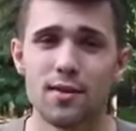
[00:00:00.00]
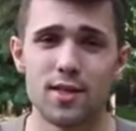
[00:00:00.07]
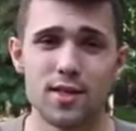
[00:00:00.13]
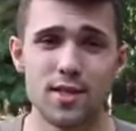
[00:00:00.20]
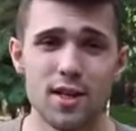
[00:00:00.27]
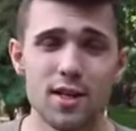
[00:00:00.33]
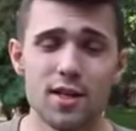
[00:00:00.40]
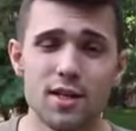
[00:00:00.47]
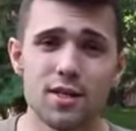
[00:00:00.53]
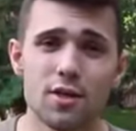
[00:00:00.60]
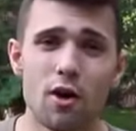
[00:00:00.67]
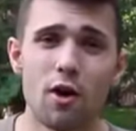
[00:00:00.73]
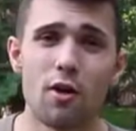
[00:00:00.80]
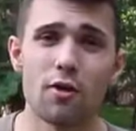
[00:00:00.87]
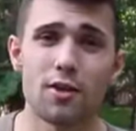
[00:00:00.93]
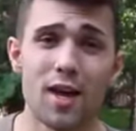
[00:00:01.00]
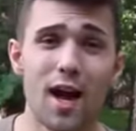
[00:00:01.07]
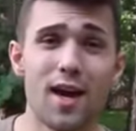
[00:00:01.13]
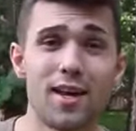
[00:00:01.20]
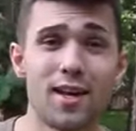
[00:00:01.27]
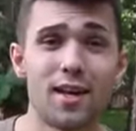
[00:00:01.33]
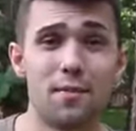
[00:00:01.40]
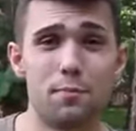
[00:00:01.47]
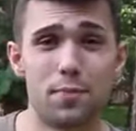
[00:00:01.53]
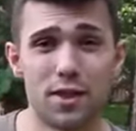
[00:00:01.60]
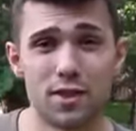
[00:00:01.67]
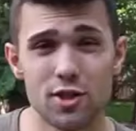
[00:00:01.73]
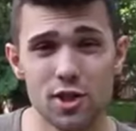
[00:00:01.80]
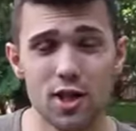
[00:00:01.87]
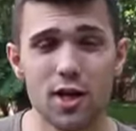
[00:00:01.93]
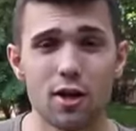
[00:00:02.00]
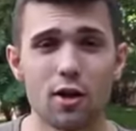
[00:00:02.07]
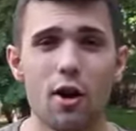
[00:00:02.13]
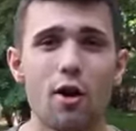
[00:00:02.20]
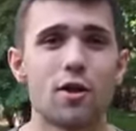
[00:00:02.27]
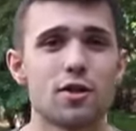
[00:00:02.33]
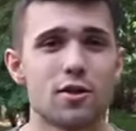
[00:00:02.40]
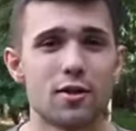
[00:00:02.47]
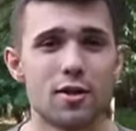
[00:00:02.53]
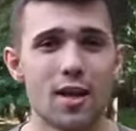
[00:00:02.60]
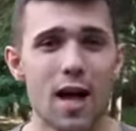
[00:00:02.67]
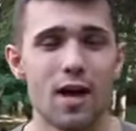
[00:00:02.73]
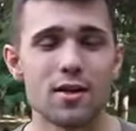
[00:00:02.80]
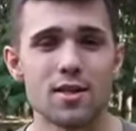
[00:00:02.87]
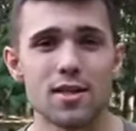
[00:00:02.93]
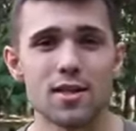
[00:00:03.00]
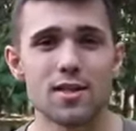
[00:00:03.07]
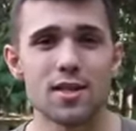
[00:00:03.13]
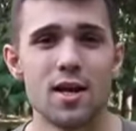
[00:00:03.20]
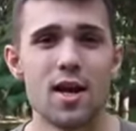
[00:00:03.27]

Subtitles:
The study is called Dieting and Binging, a Causal Analysis,